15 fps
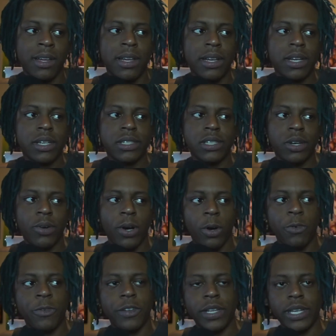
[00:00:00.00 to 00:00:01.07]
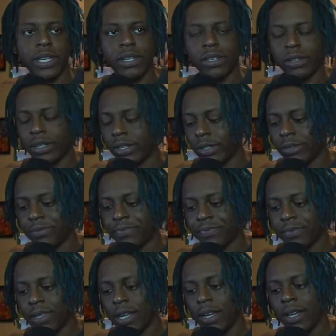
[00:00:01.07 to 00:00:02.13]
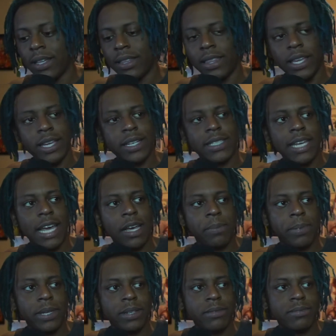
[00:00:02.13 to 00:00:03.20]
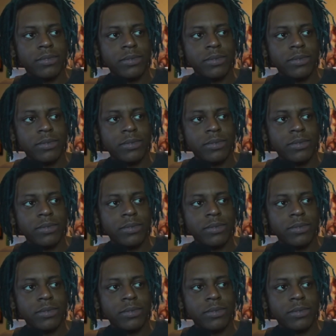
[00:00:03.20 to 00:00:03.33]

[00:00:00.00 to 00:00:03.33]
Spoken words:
So hopefully, you know, things happen,